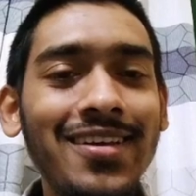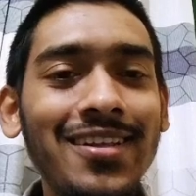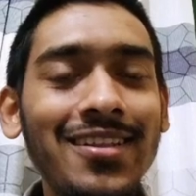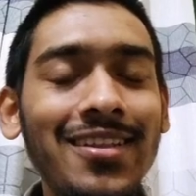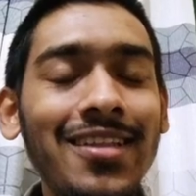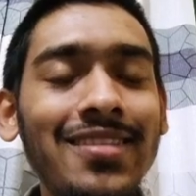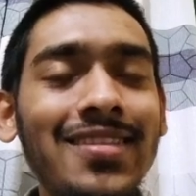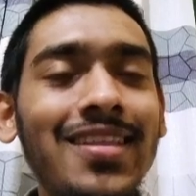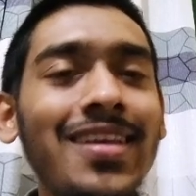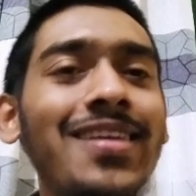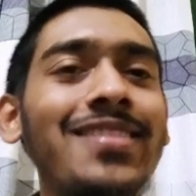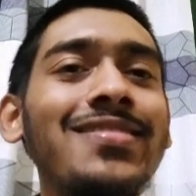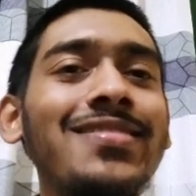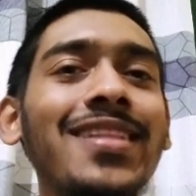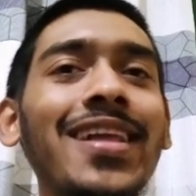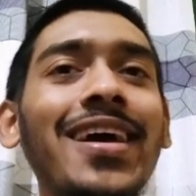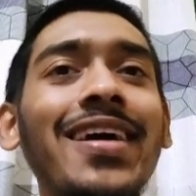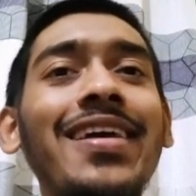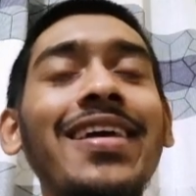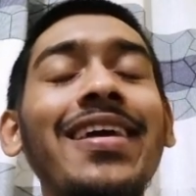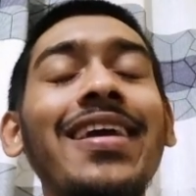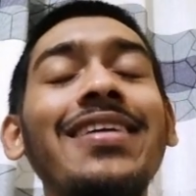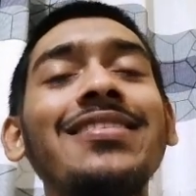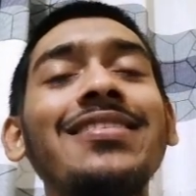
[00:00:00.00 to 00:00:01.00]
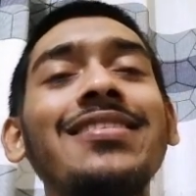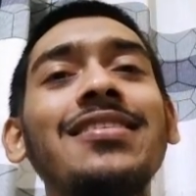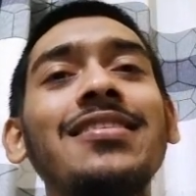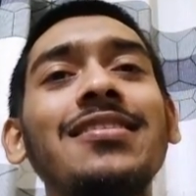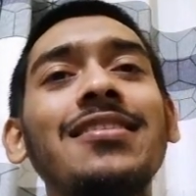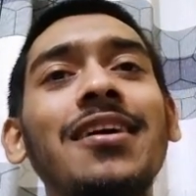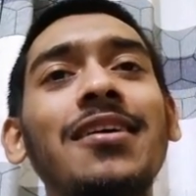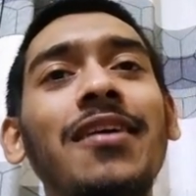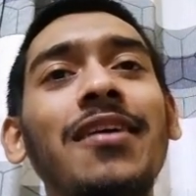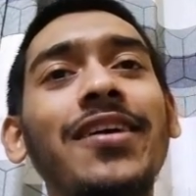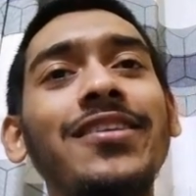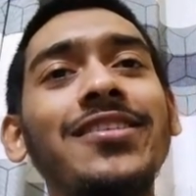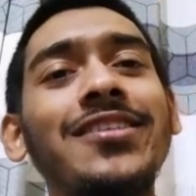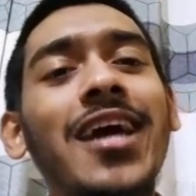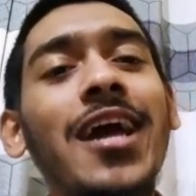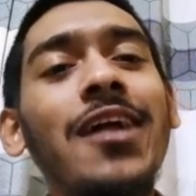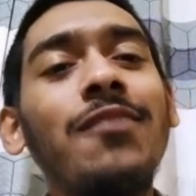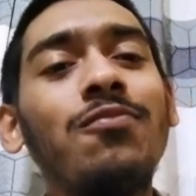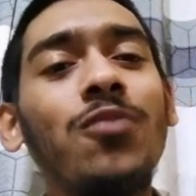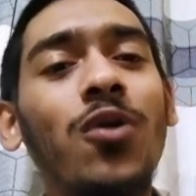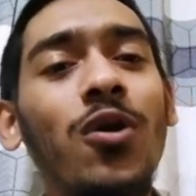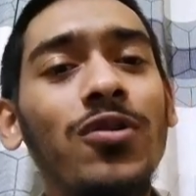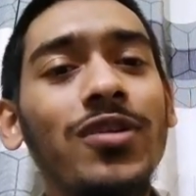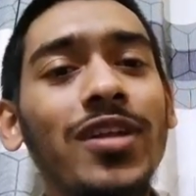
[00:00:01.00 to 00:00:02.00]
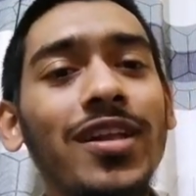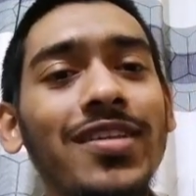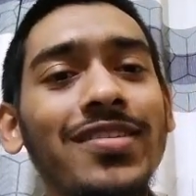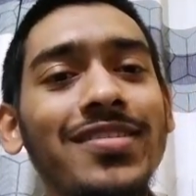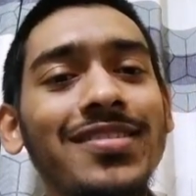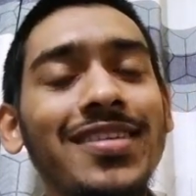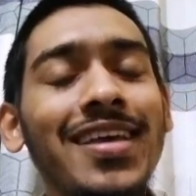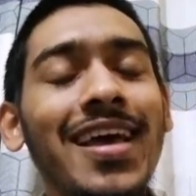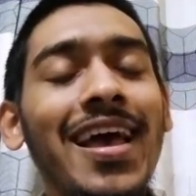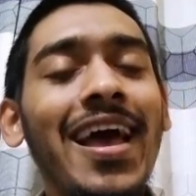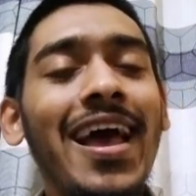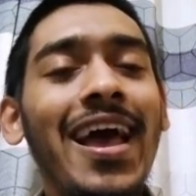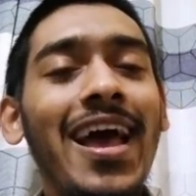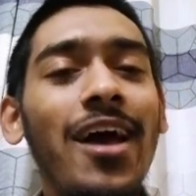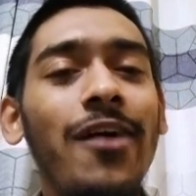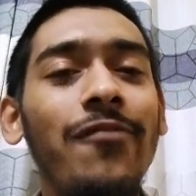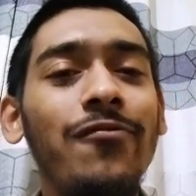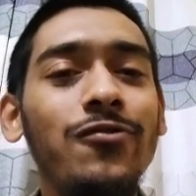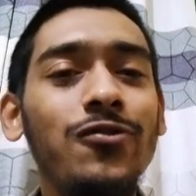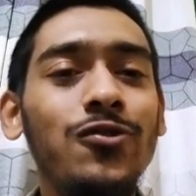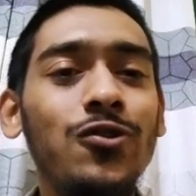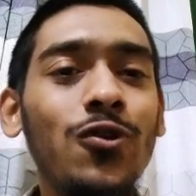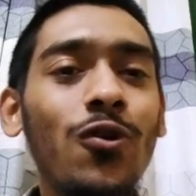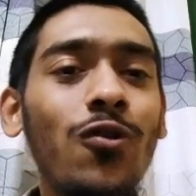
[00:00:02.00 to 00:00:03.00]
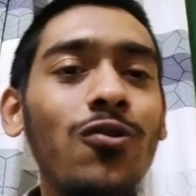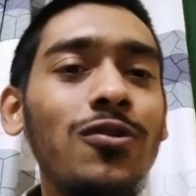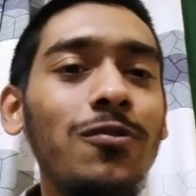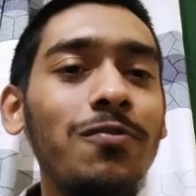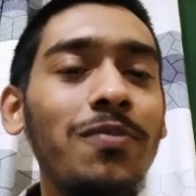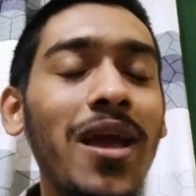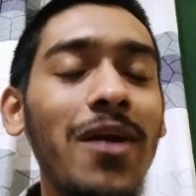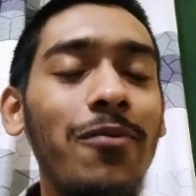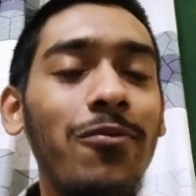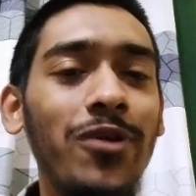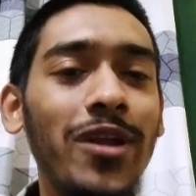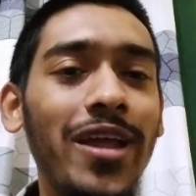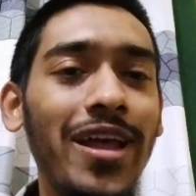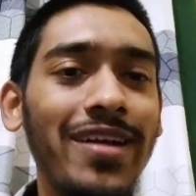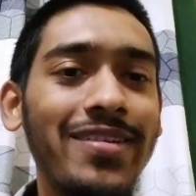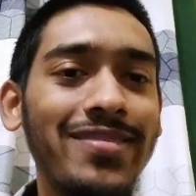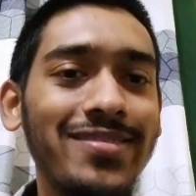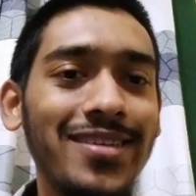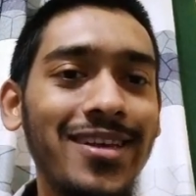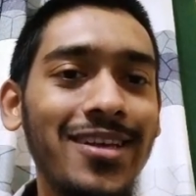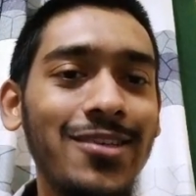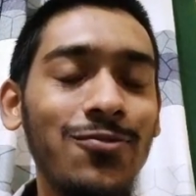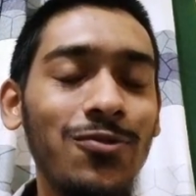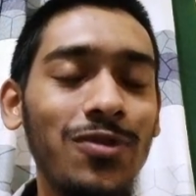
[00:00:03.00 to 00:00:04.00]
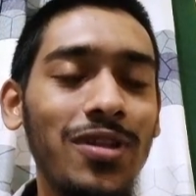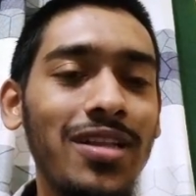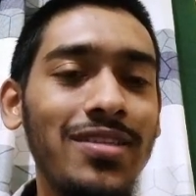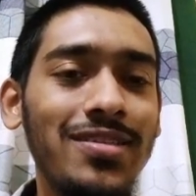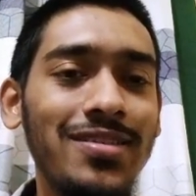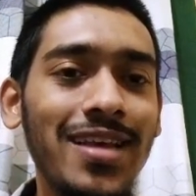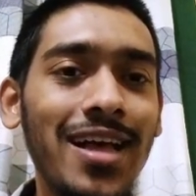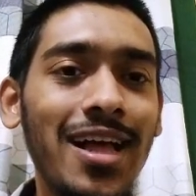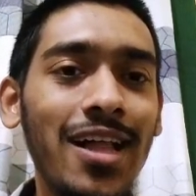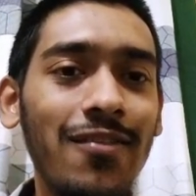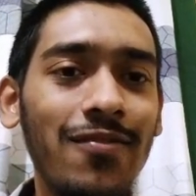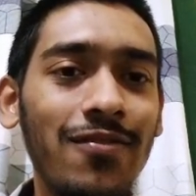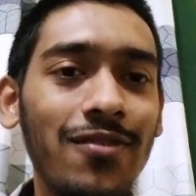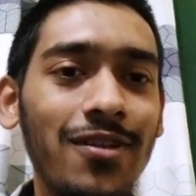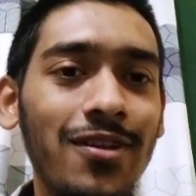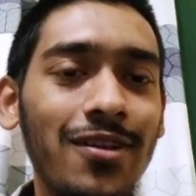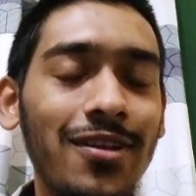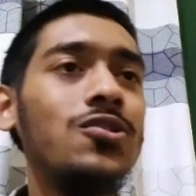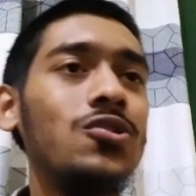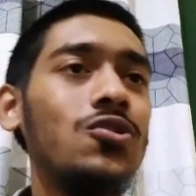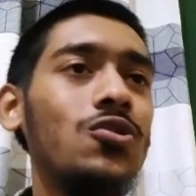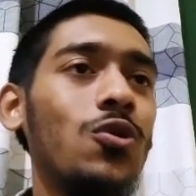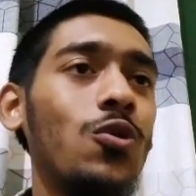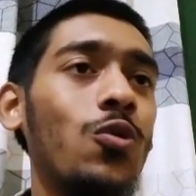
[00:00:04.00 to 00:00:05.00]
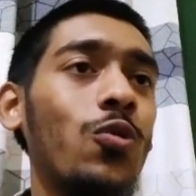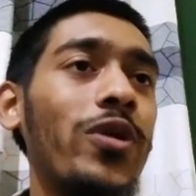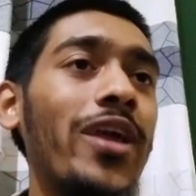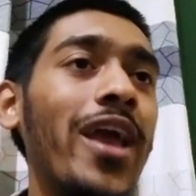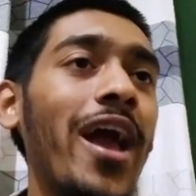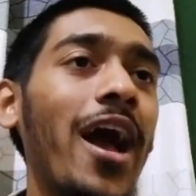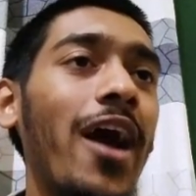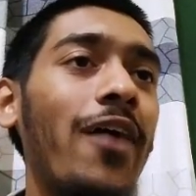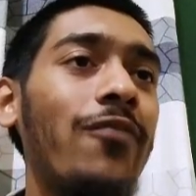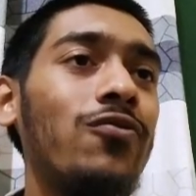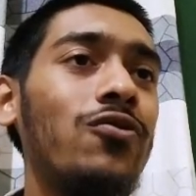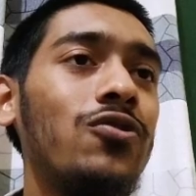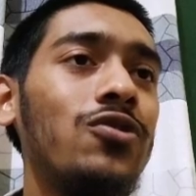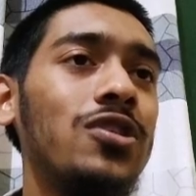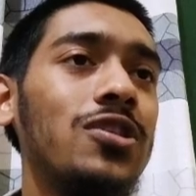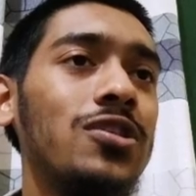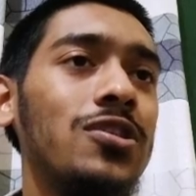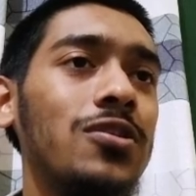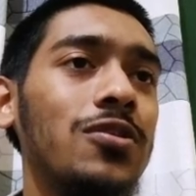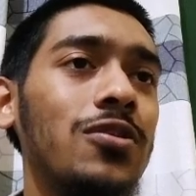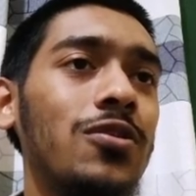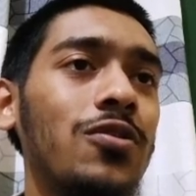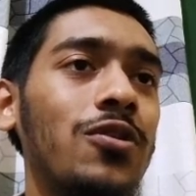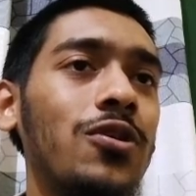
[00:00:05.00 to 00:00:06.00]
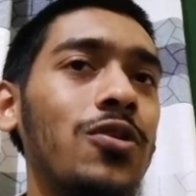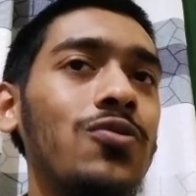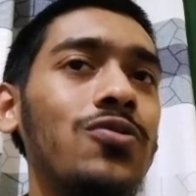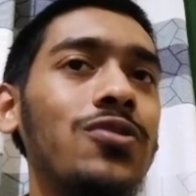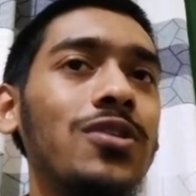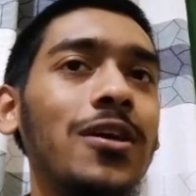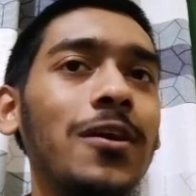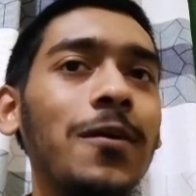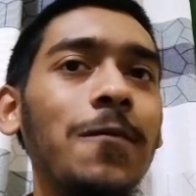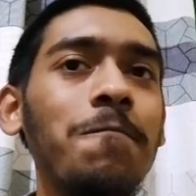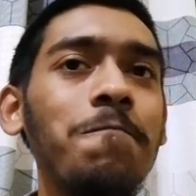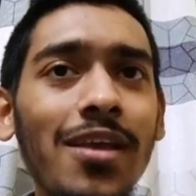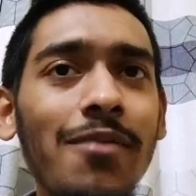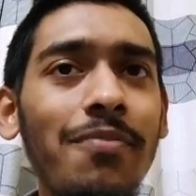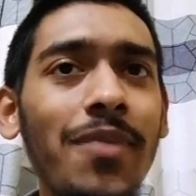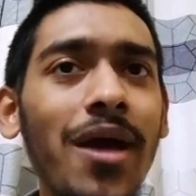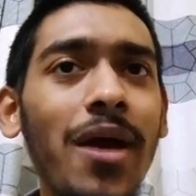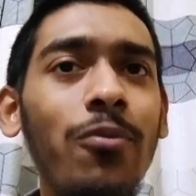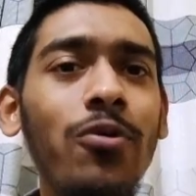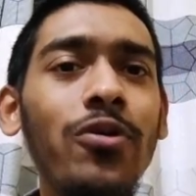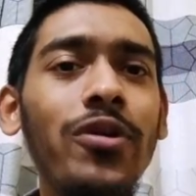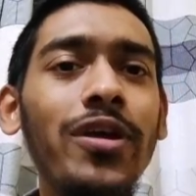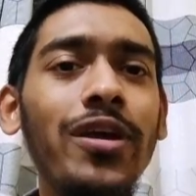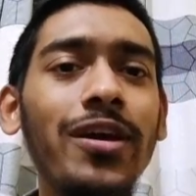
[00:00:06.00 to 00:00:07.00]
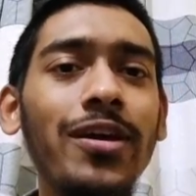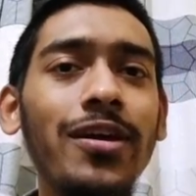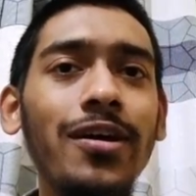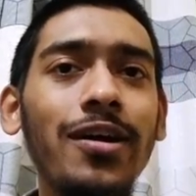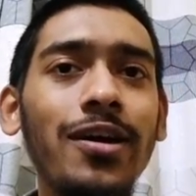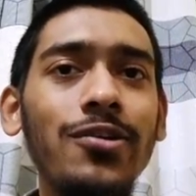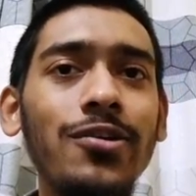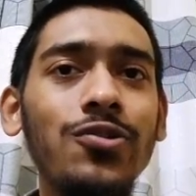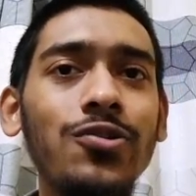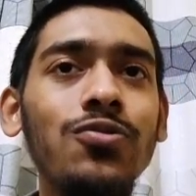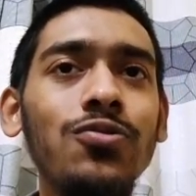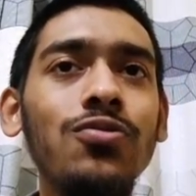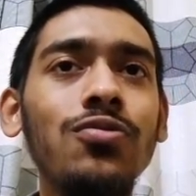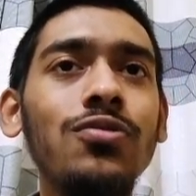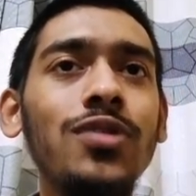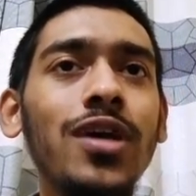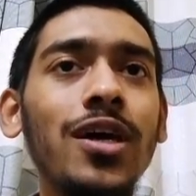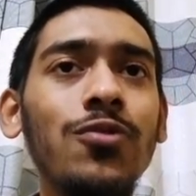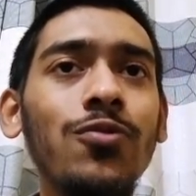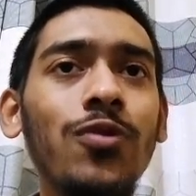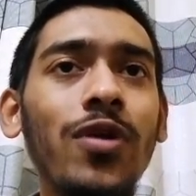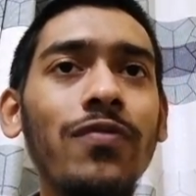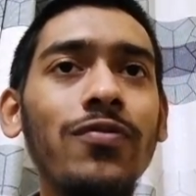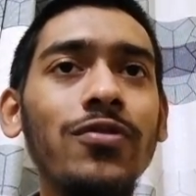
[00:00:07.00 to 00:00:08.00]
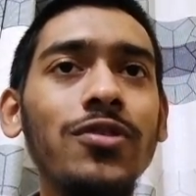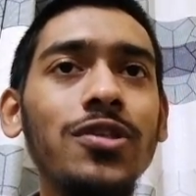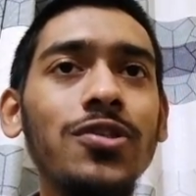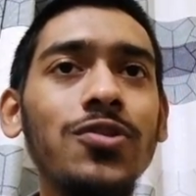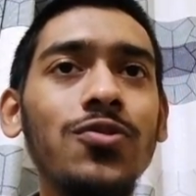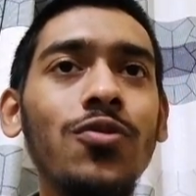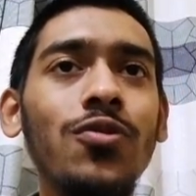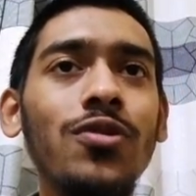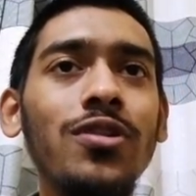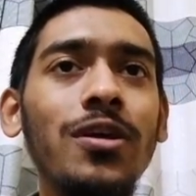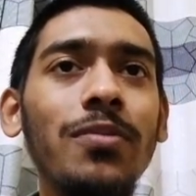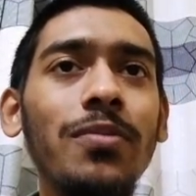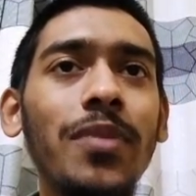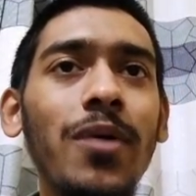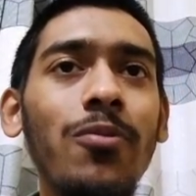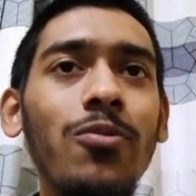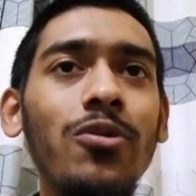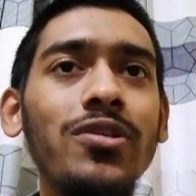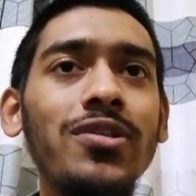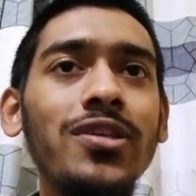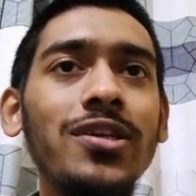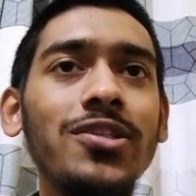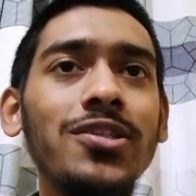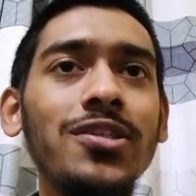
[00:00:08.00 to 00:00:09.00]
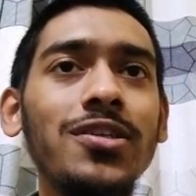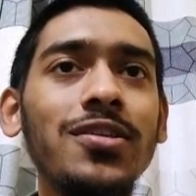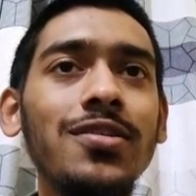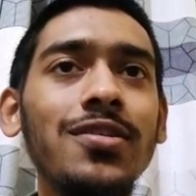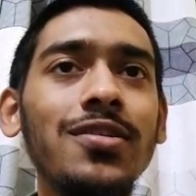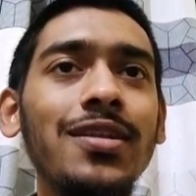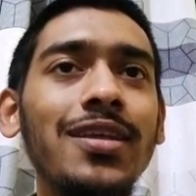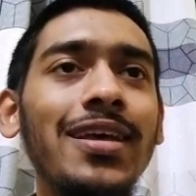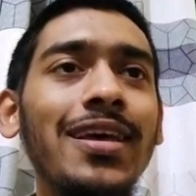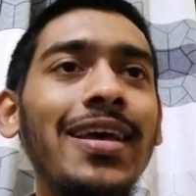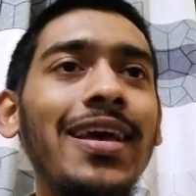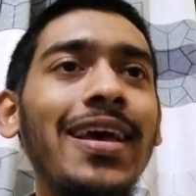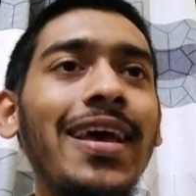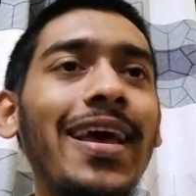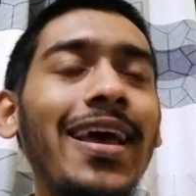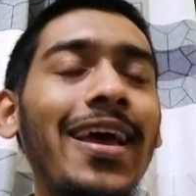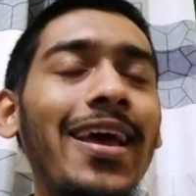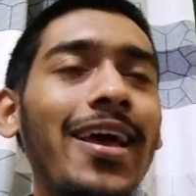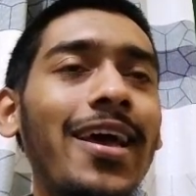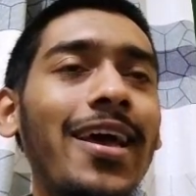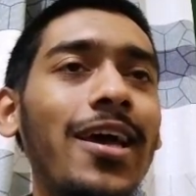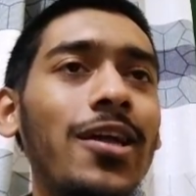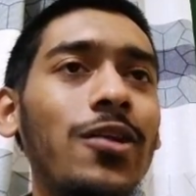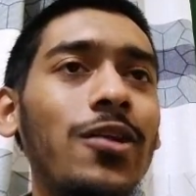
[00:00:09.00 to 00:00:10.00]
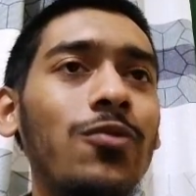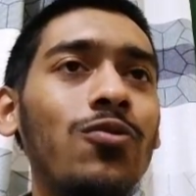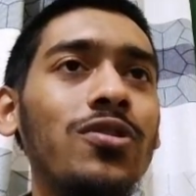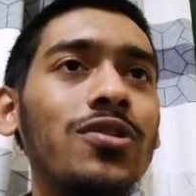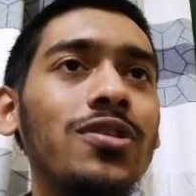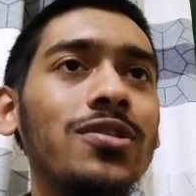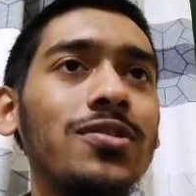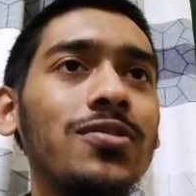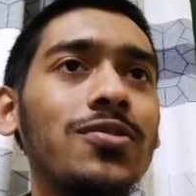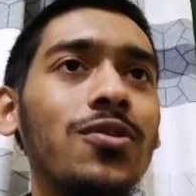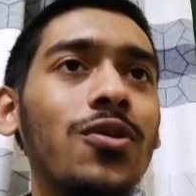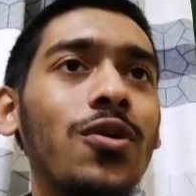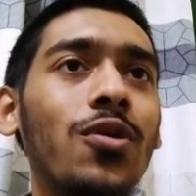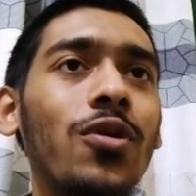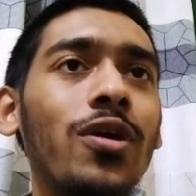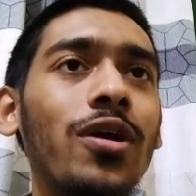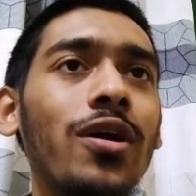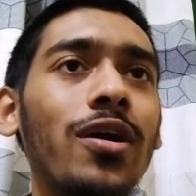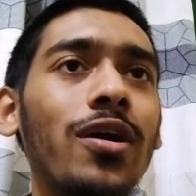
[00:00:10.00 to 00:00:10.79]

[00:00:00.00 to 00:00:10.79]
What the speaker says: The thing is like the chat models don't memory access with itself. So we have to just, you know, use a memory here, and to do that we have to just go in the memory section, and we'll just go here.